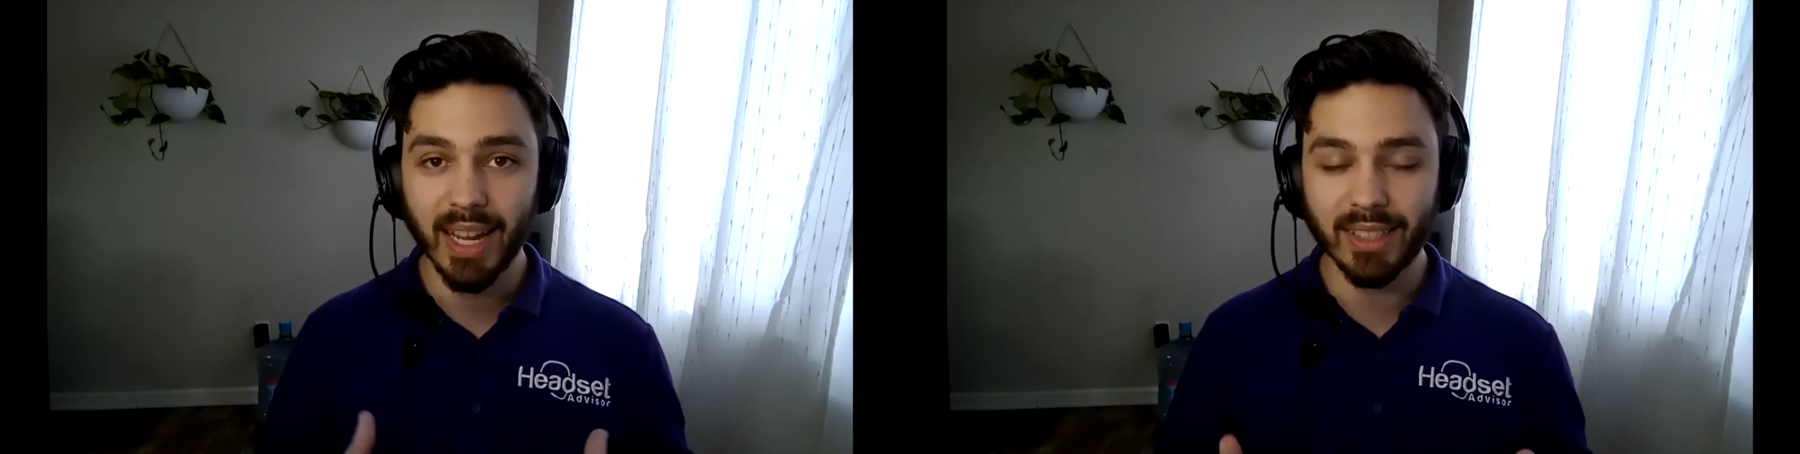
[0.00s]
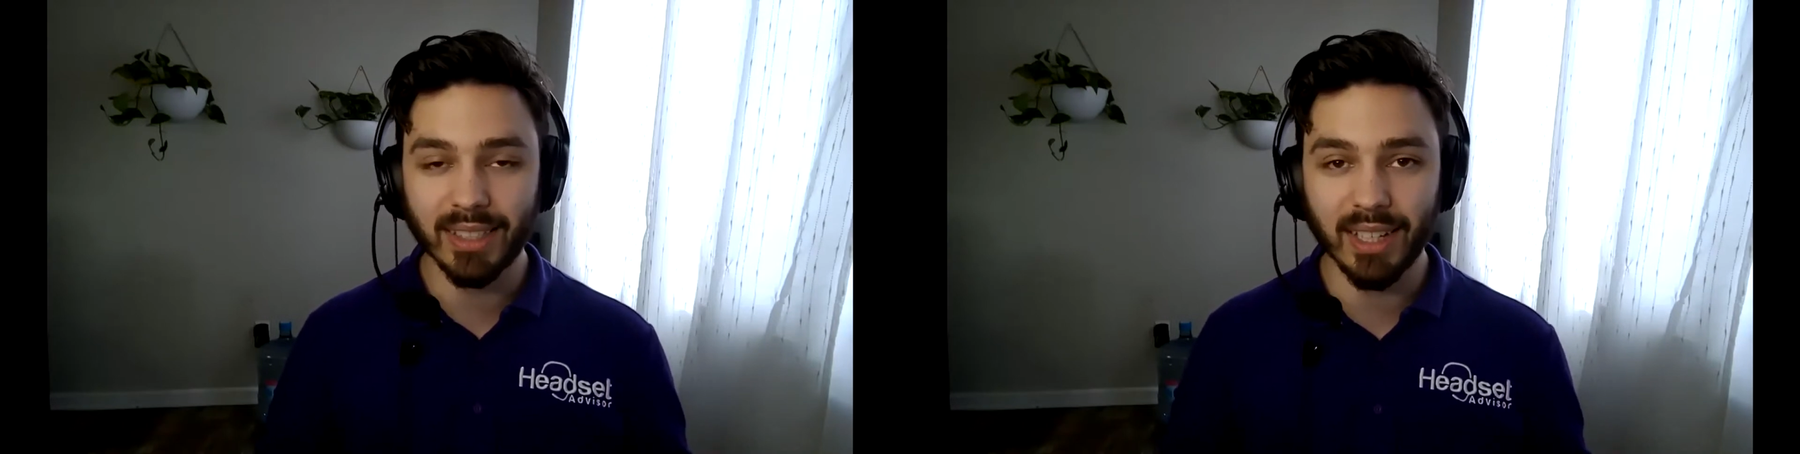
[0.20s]

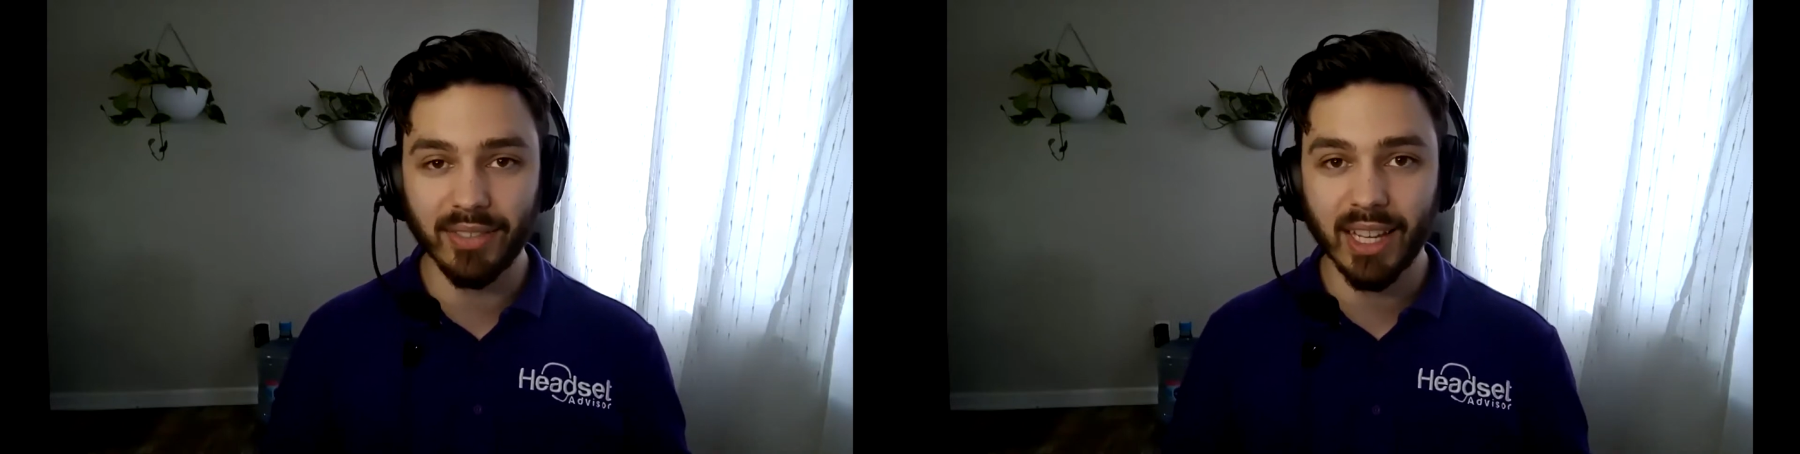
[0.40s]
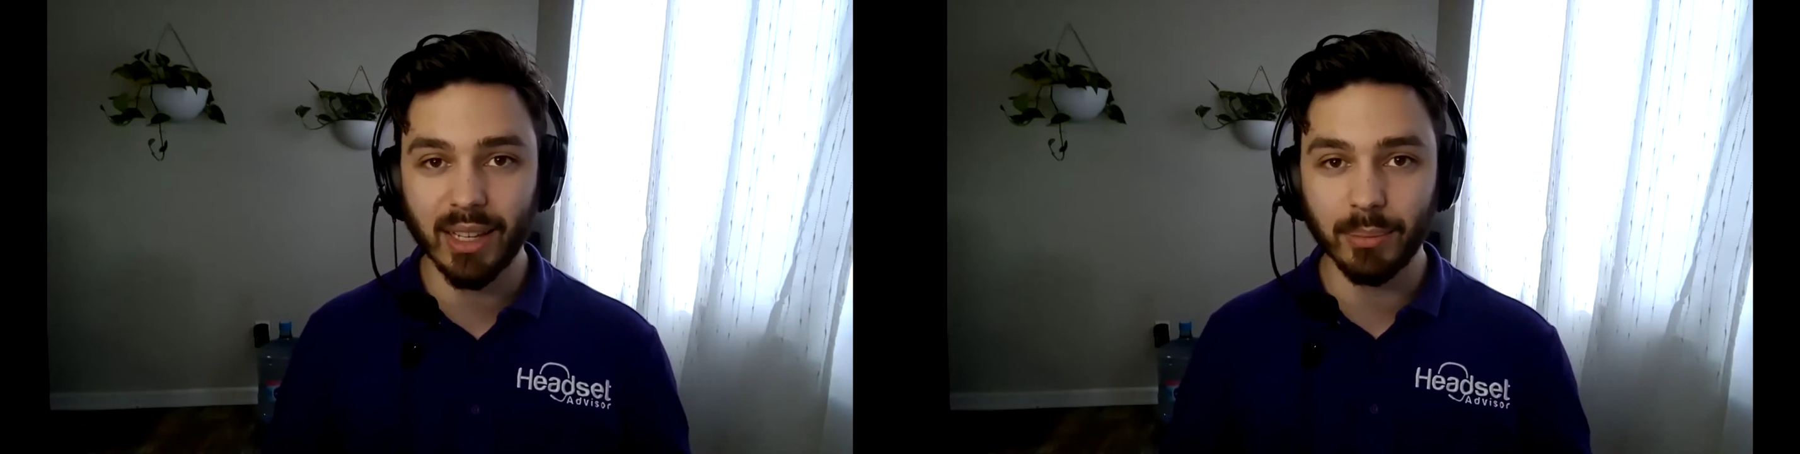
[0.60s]
and see
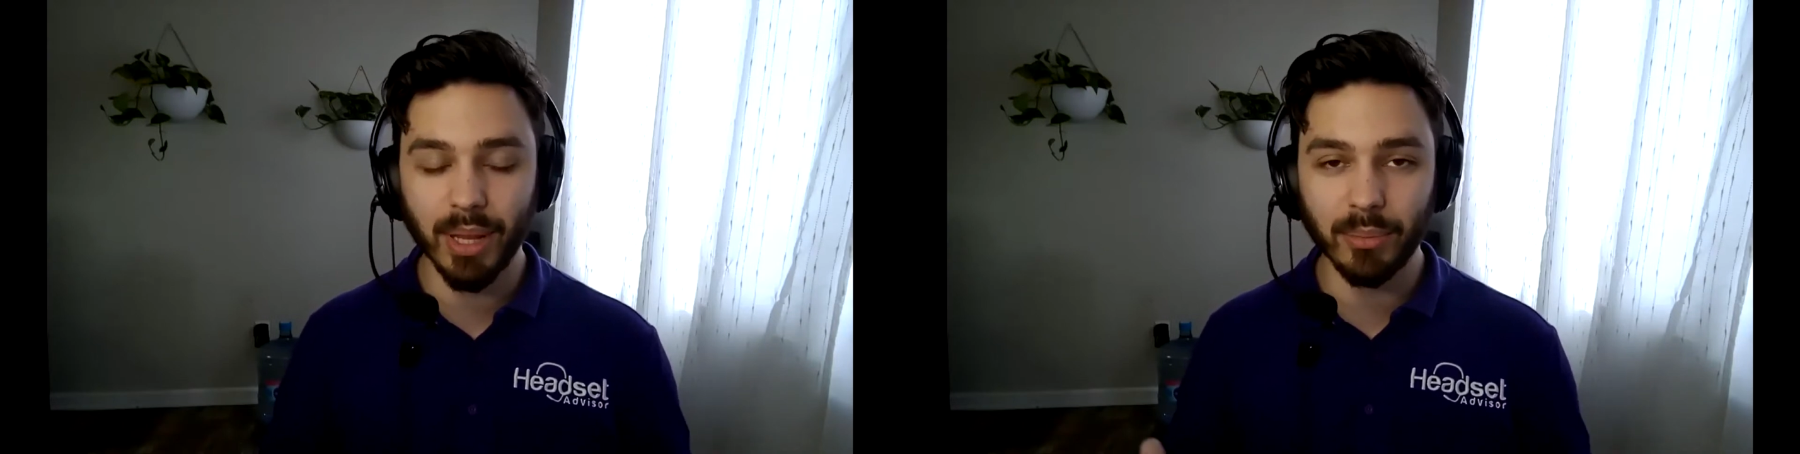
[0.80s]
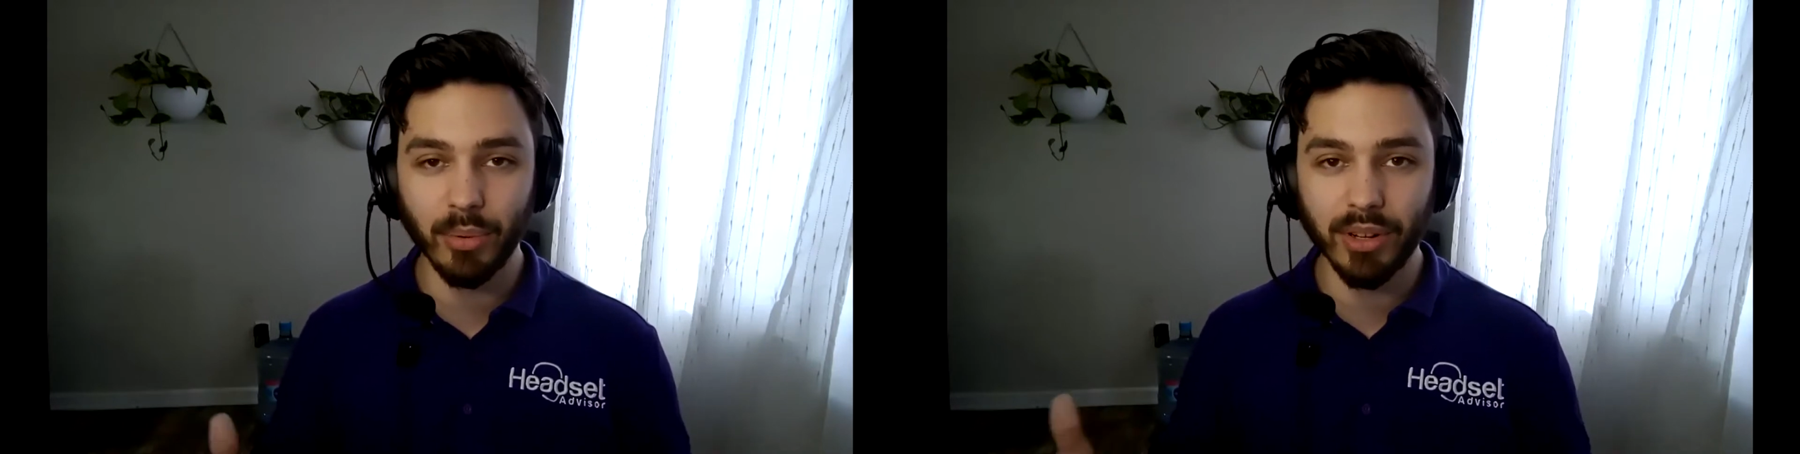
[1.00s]
if they can
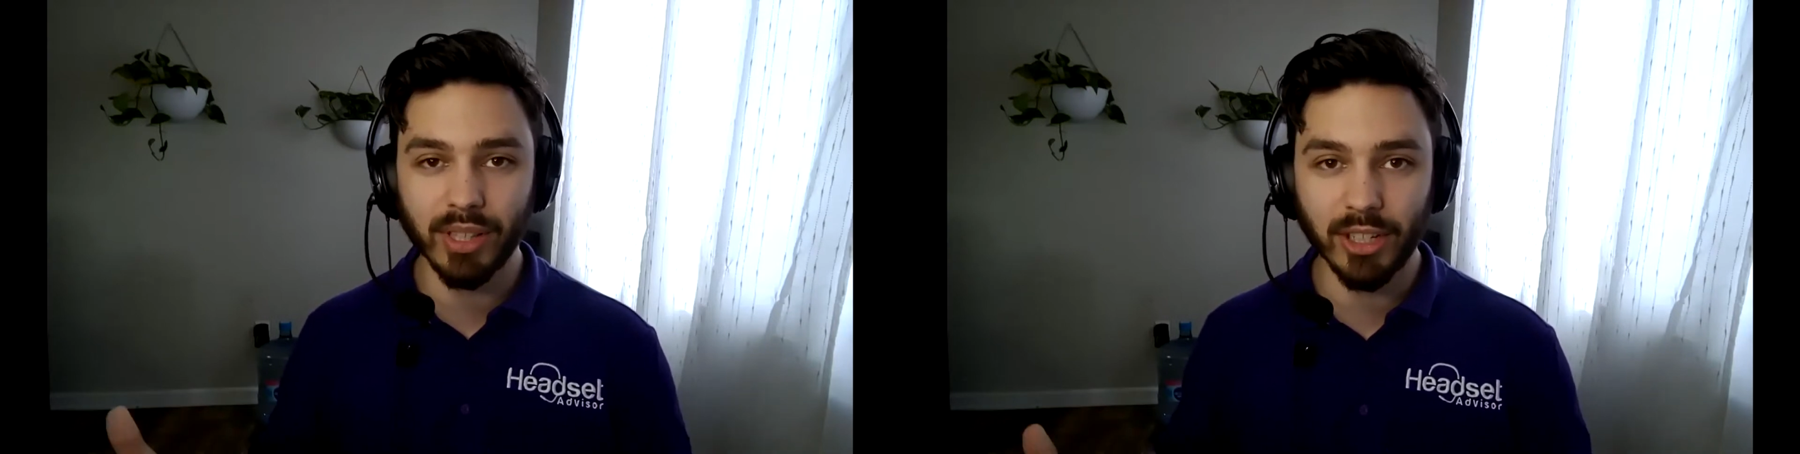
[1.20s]
pinpoint